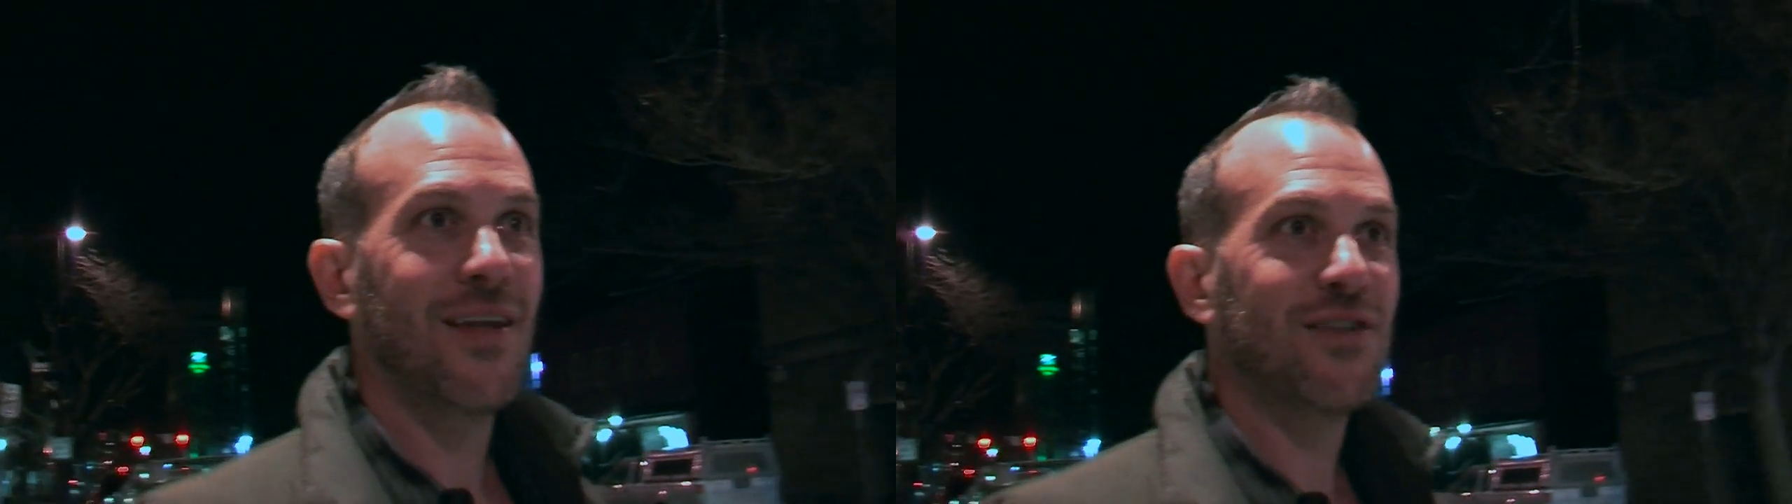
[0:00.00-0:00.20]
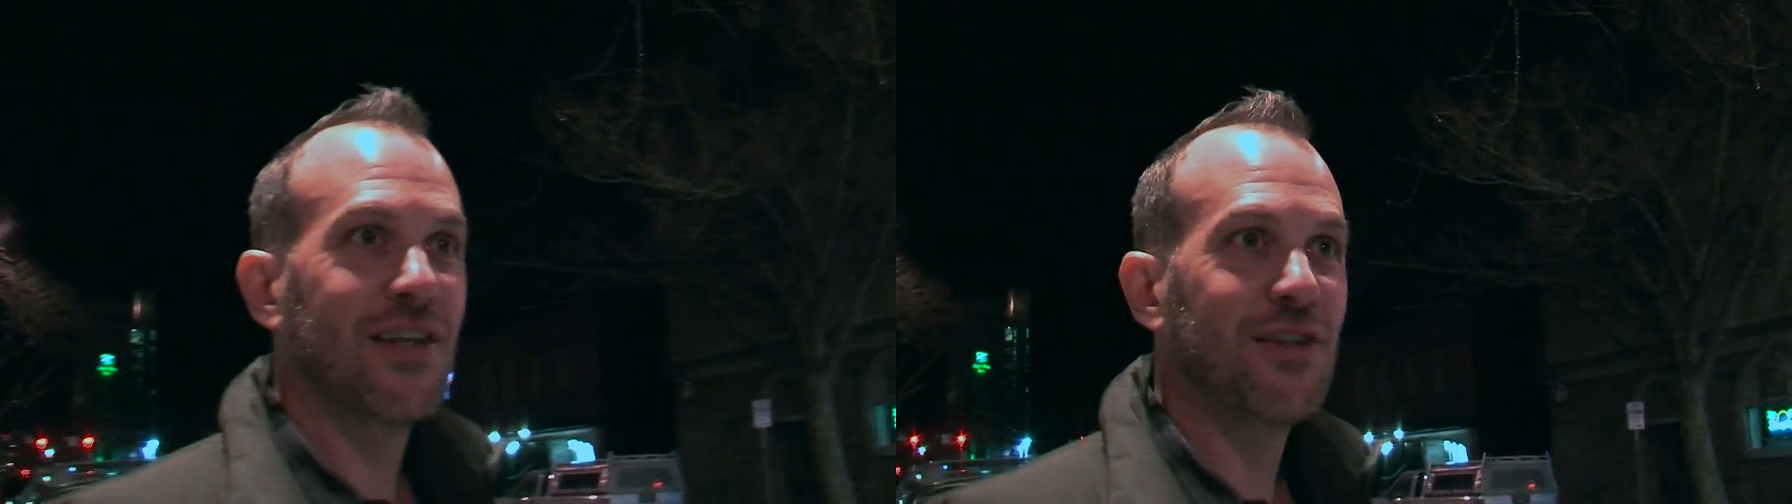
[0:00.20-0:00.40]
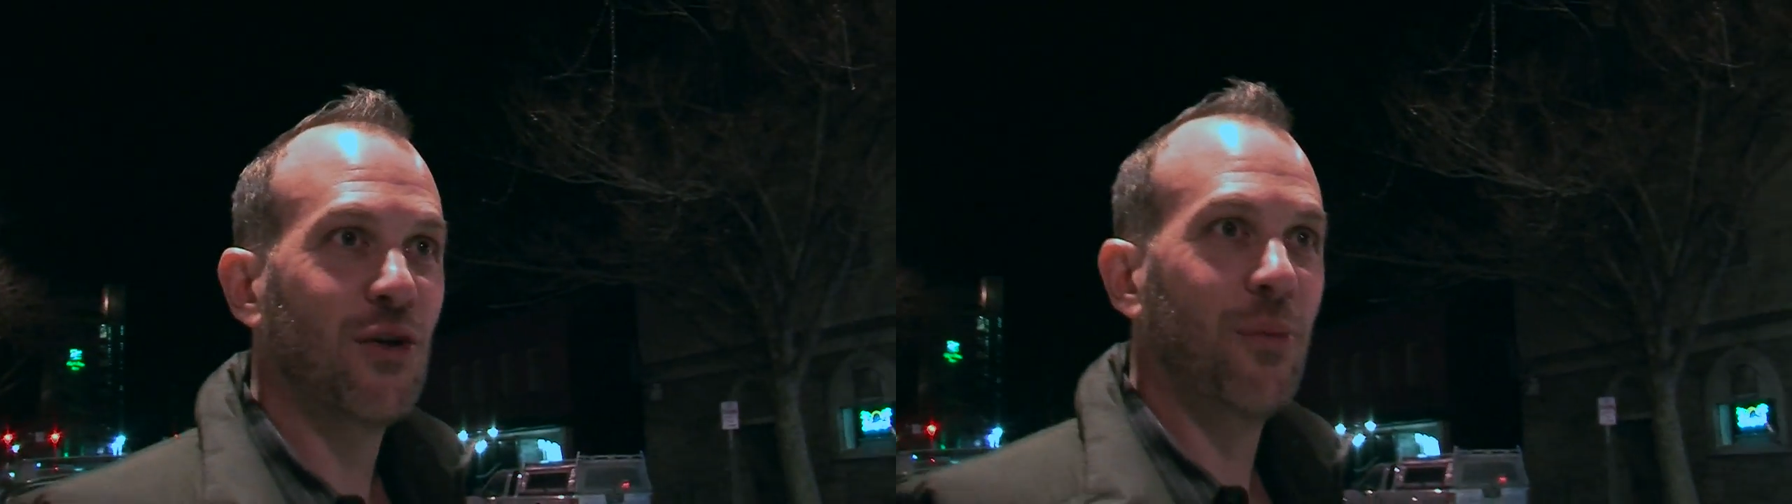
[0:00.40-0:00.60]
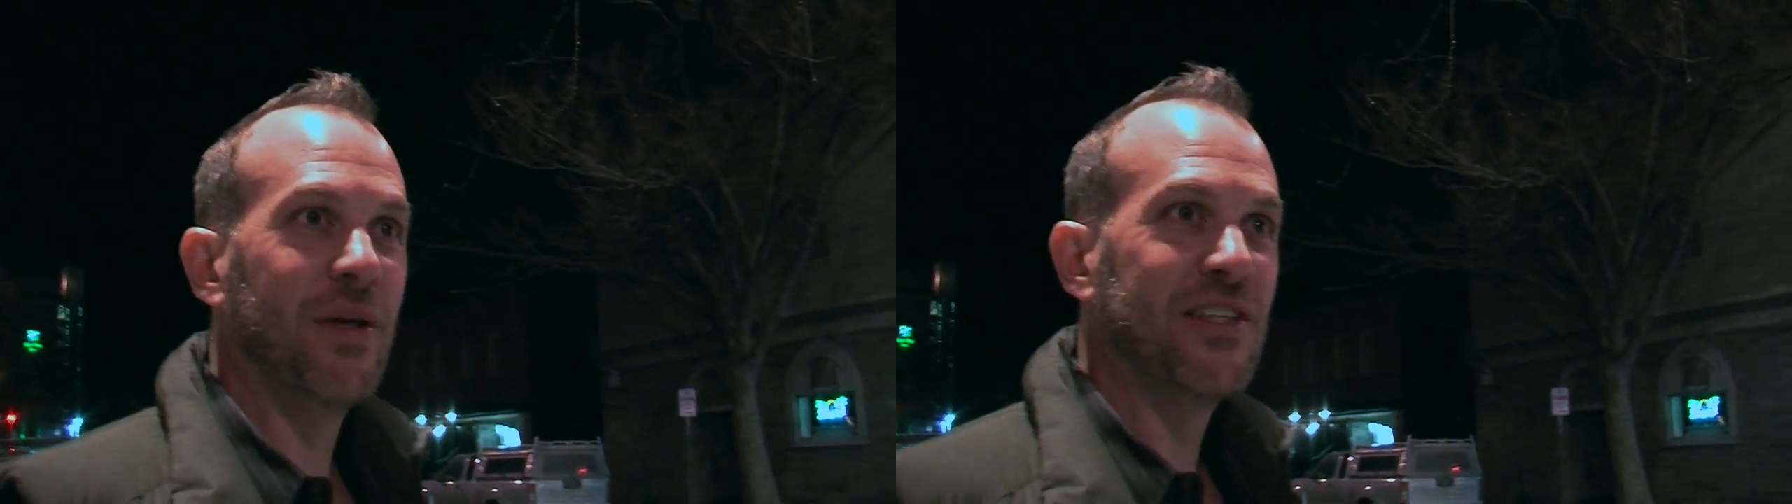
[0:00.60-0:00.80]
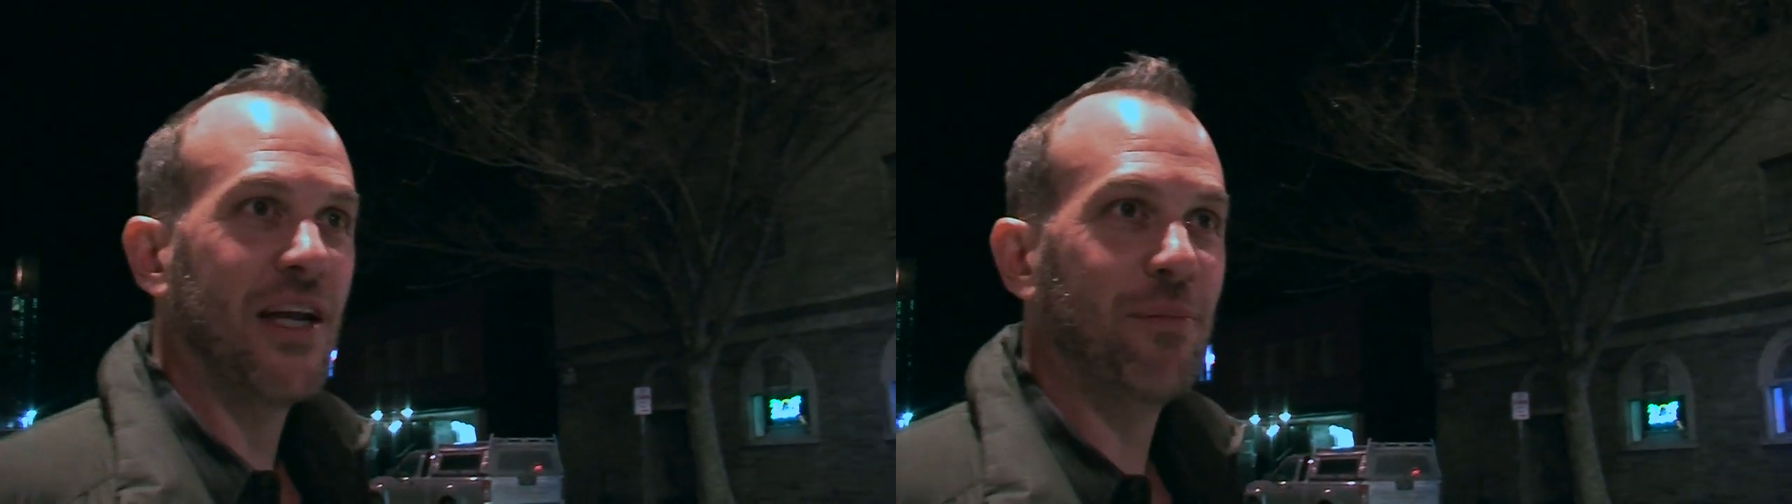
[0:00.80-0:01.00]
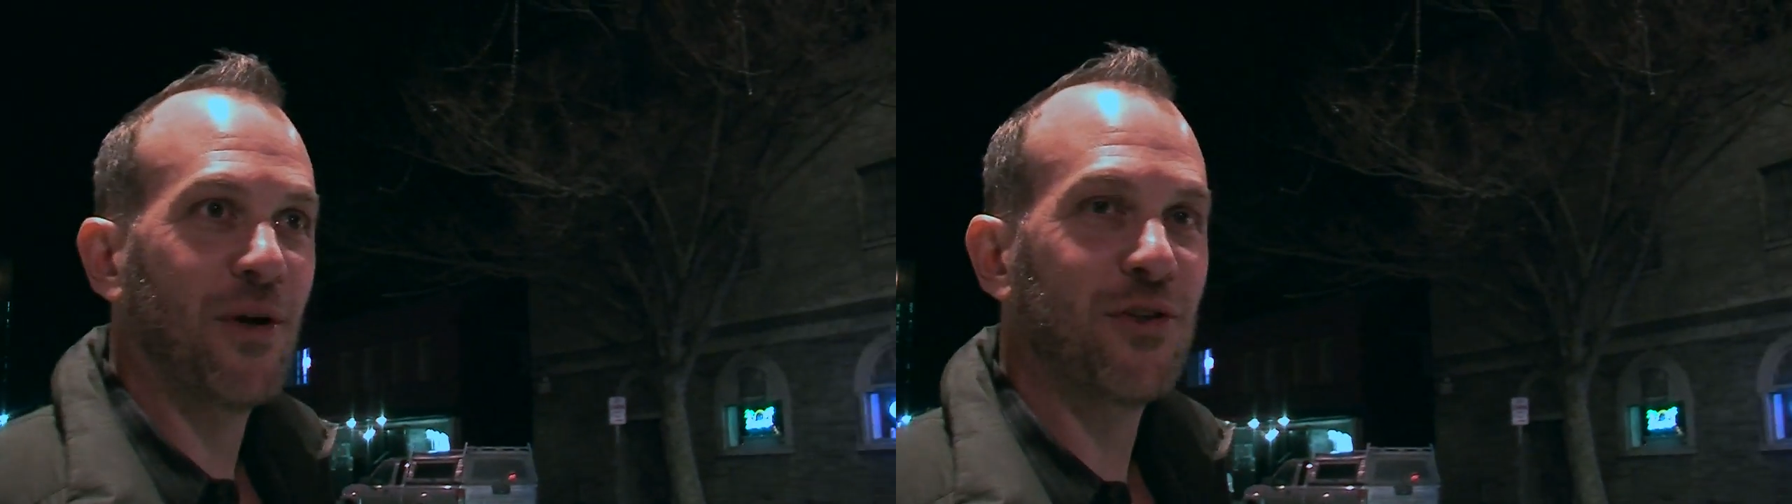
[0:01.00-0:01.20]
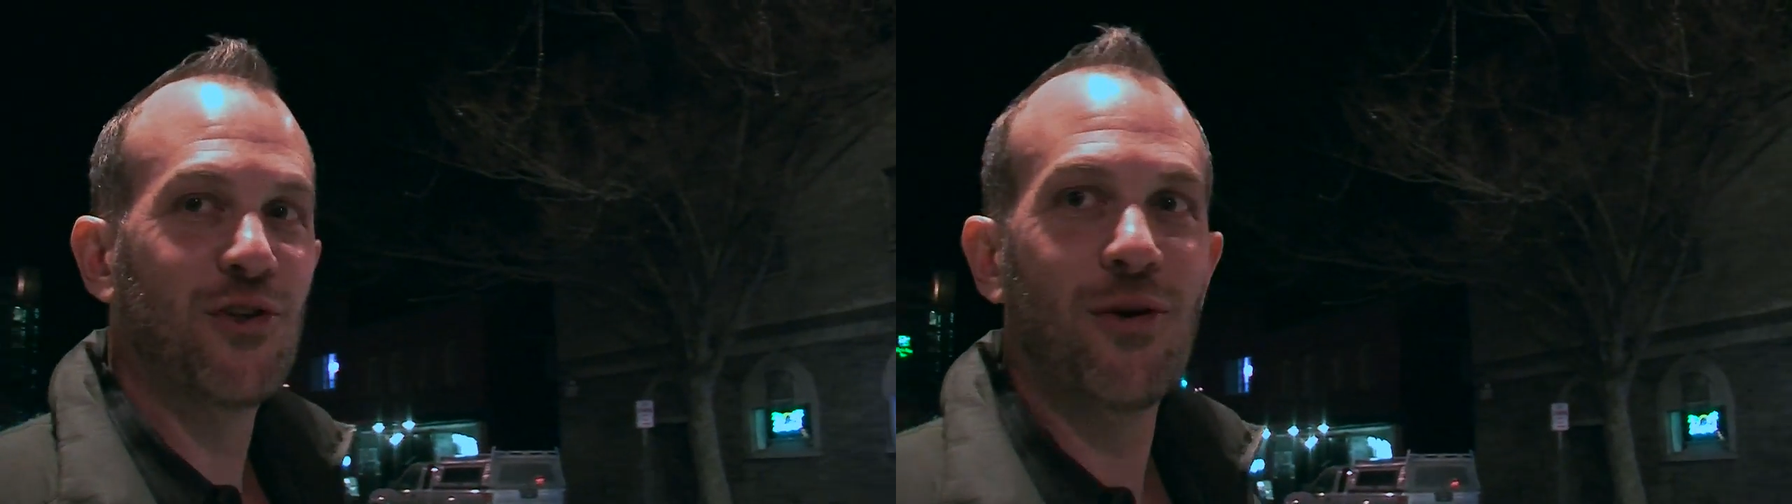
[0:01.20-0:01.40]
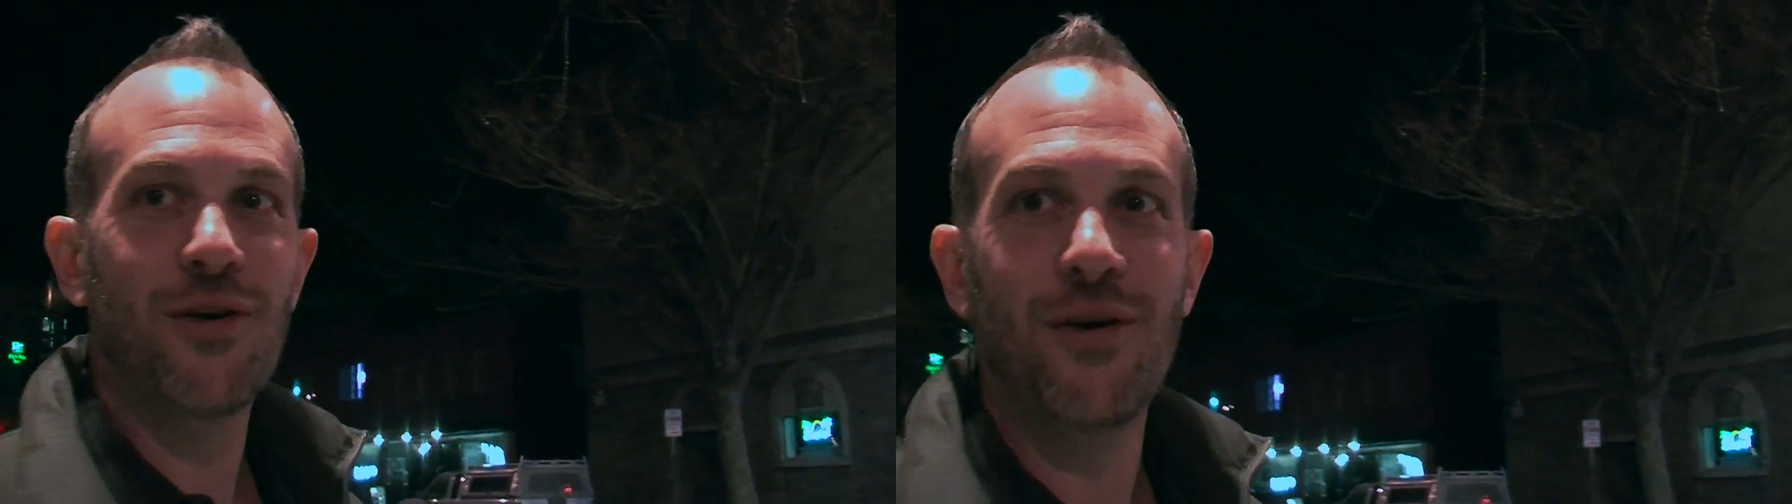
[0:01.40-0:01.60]
It's like the old Mitch Hedberg
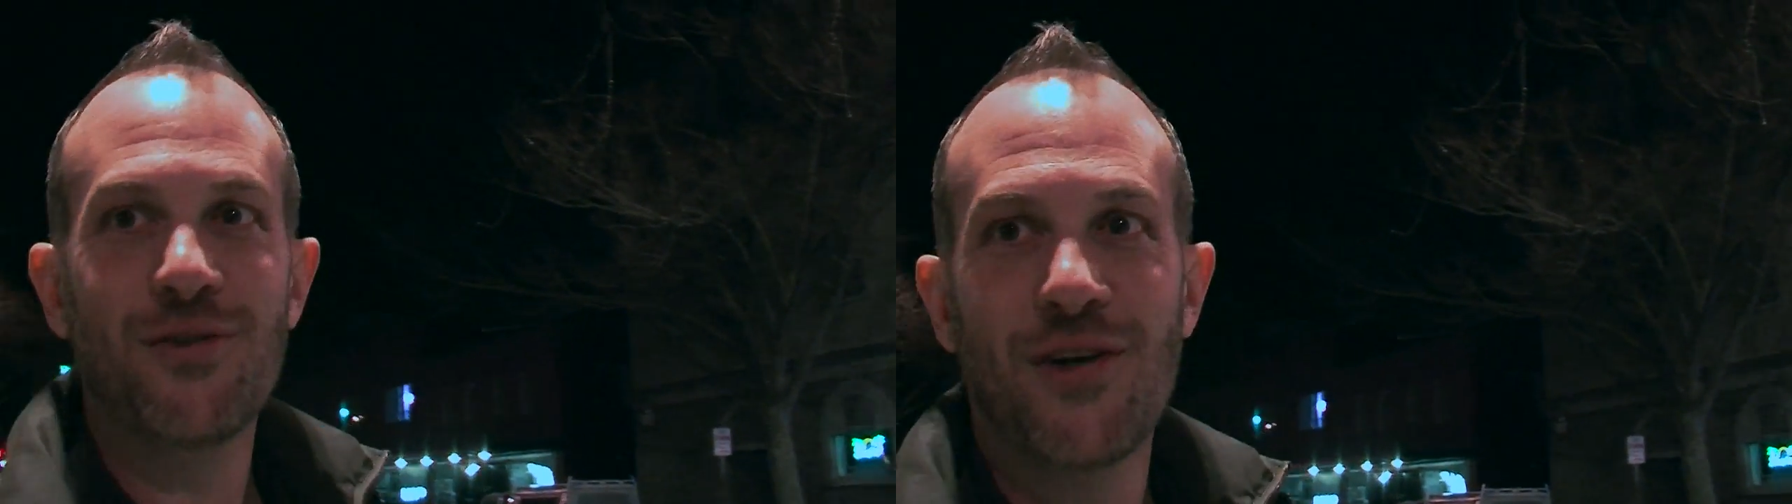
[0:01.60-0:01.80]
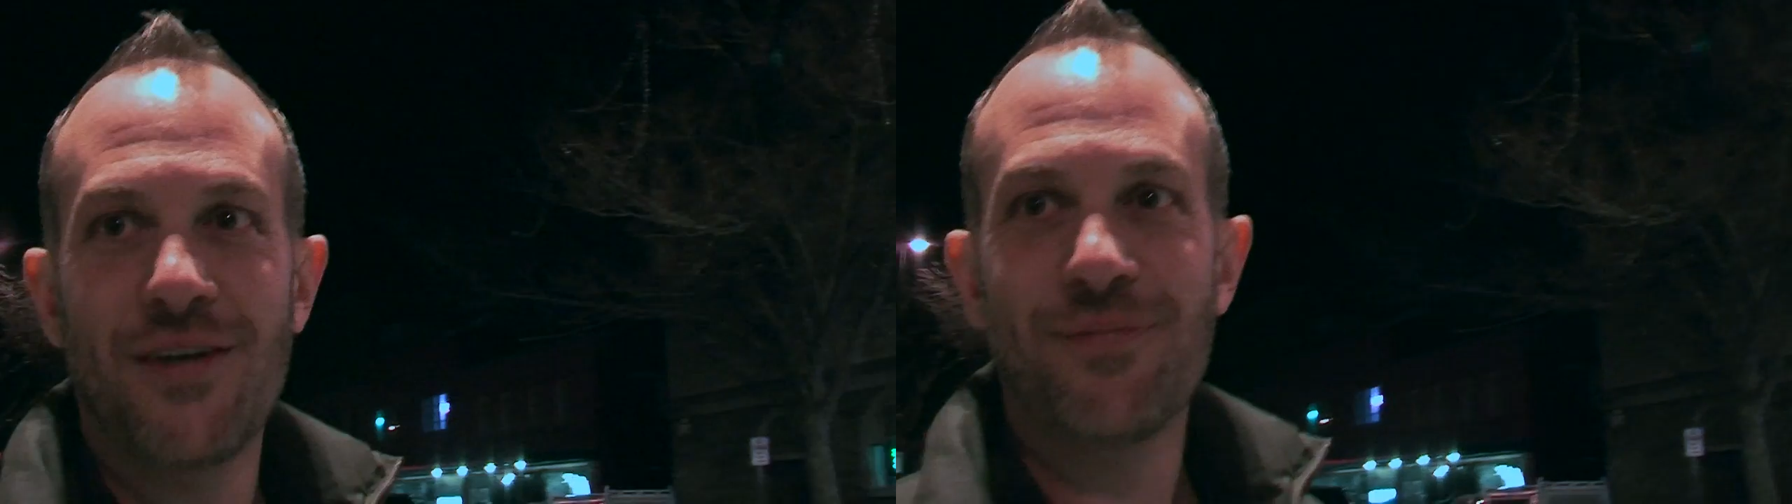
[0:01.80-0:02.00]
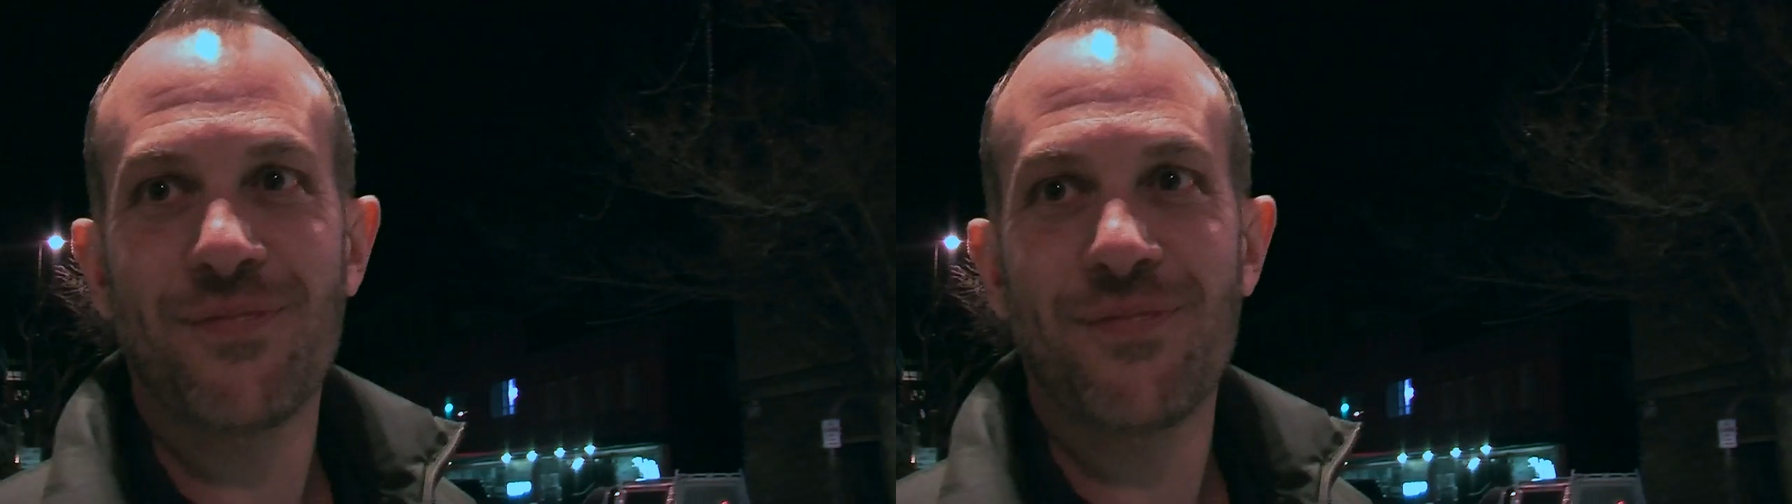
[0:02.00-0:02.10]
joke goes, right?